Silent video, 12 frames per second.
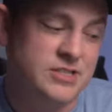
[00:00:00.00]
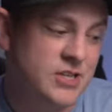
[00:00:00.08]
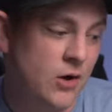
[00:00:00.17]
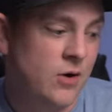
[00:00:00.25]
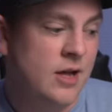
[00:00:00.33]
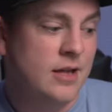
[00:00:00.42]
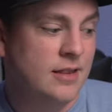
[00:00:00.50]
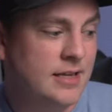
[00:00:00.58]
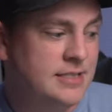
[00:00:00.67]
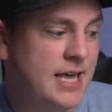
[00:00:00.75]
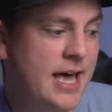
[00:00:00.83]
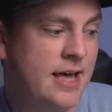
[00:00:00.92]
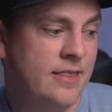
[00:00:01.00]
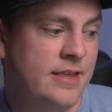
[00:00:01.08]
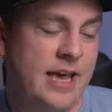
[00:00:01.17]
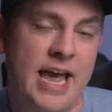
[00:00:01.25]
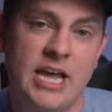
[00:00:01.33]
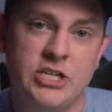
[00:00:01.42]
So let's get
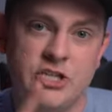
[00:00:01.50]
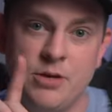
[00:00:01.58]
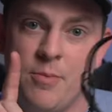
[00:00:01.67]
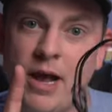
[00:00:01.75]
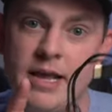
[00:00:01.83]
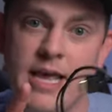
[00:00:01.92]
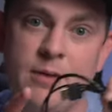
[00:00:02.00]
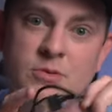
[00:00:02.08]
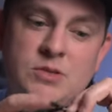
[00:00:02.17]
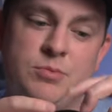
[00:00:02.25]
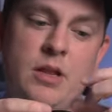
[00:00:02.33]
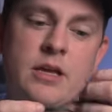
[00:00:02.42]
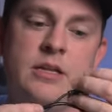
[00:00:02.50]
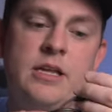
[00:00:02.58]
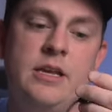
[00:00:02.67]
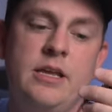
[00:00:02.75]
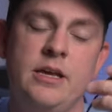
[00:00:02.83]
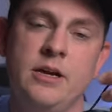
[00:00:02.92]
the HDMI cables plugged
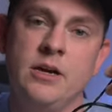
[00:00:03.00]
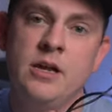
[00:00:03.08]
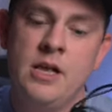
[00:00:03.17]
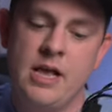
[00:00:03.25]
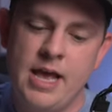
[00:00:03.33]
in here.